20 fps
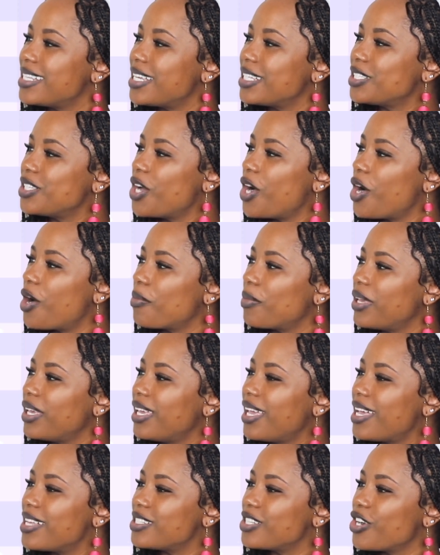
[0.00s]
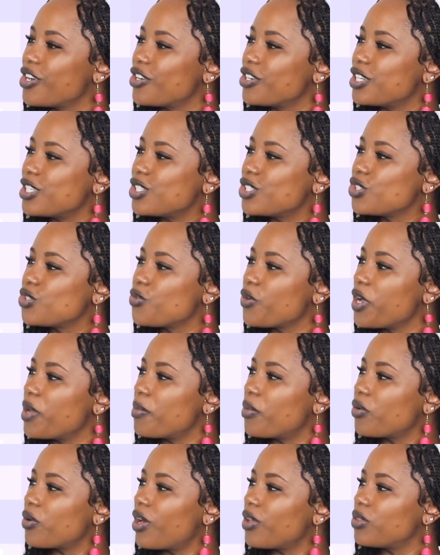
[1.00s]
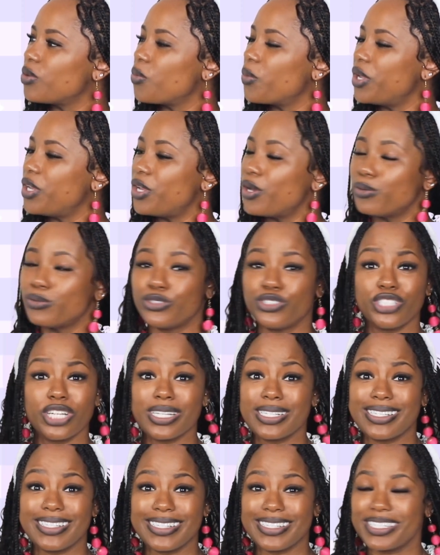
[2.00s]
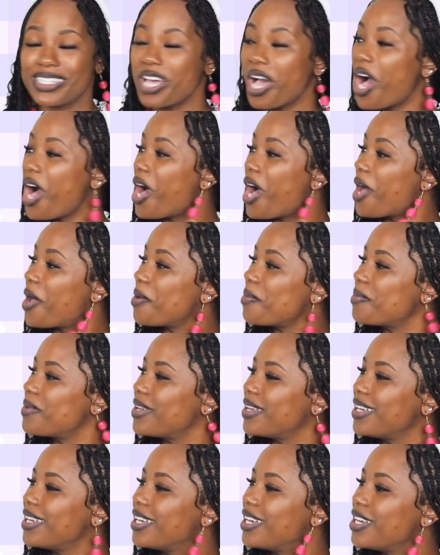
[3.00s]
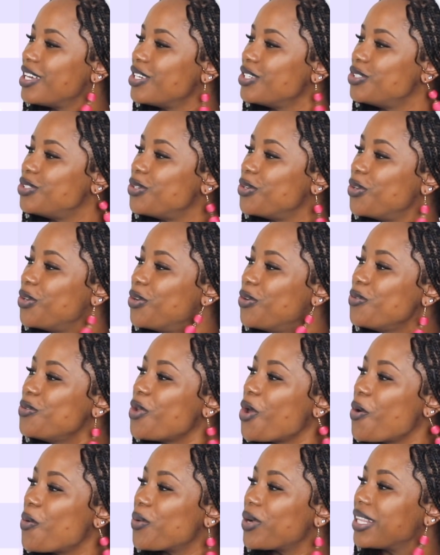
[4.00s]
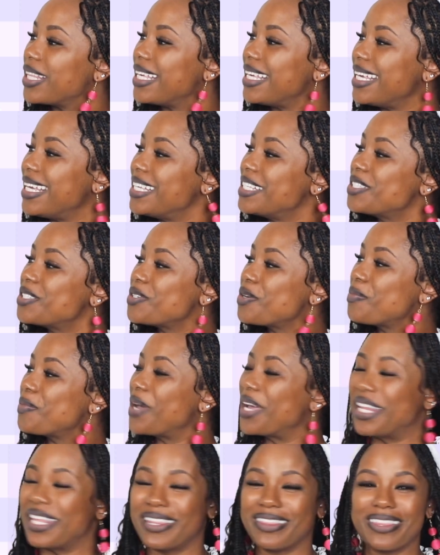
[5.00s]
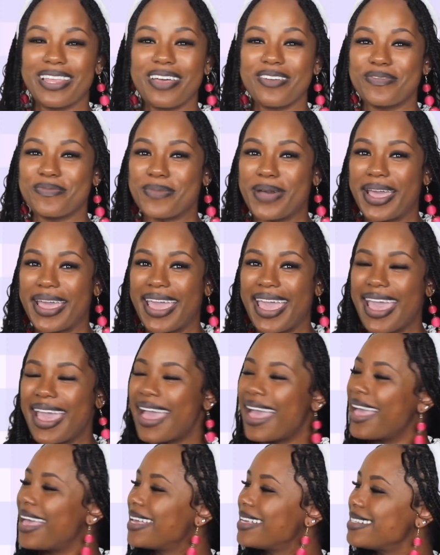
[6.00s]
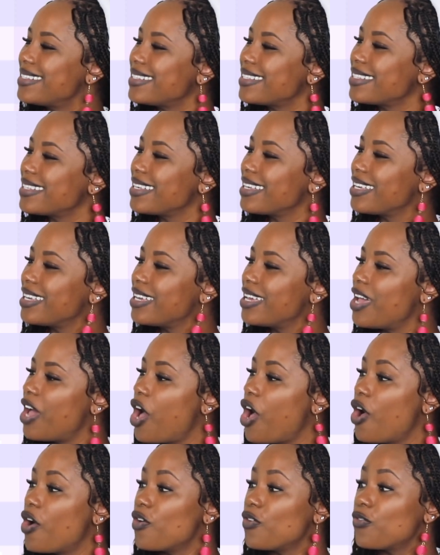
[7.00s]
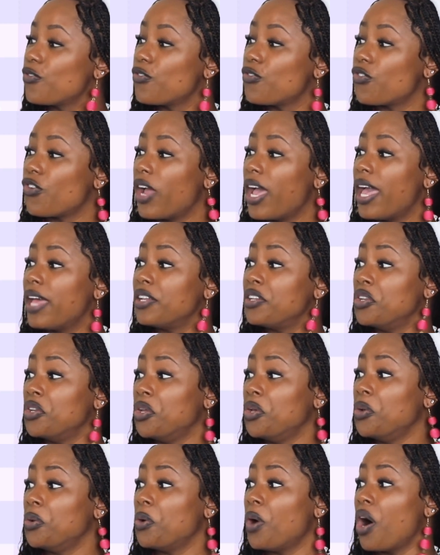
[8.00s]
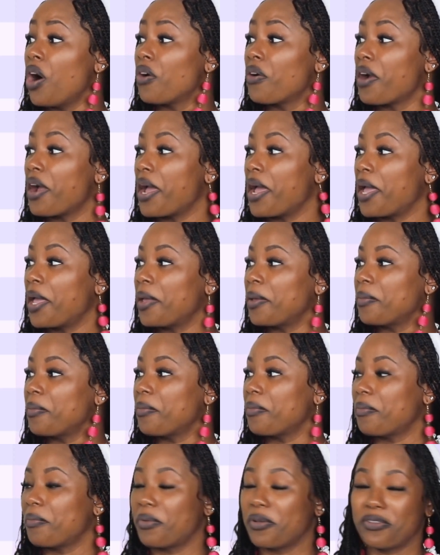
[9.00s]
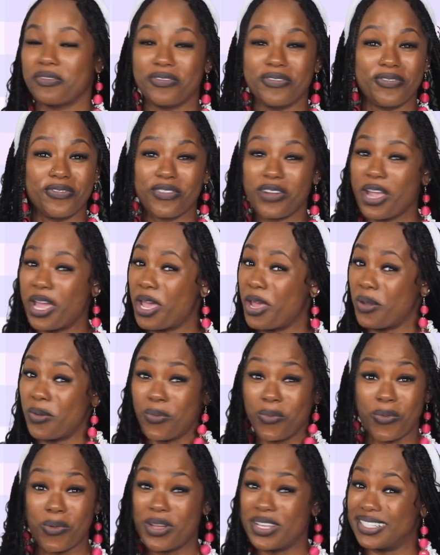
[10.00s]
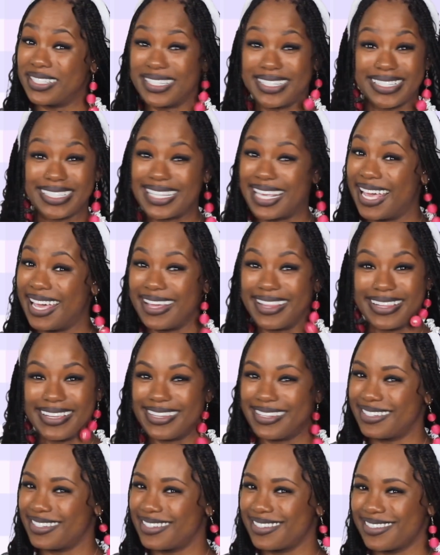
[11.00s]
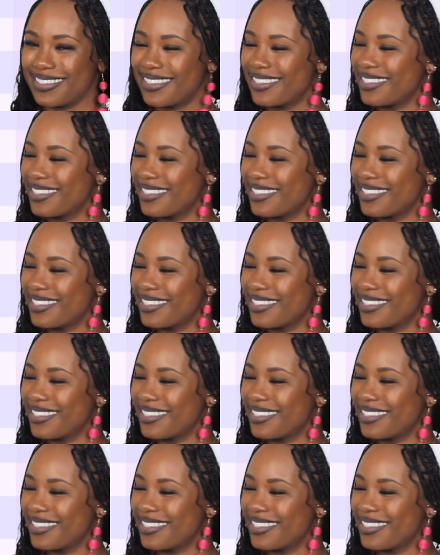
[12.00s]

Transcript: said Tommy as Ernest scrambled out the window just in time. Do you know where the Easter Bunny left my eggs? Fred knew, all right, but Fred wasn't telling.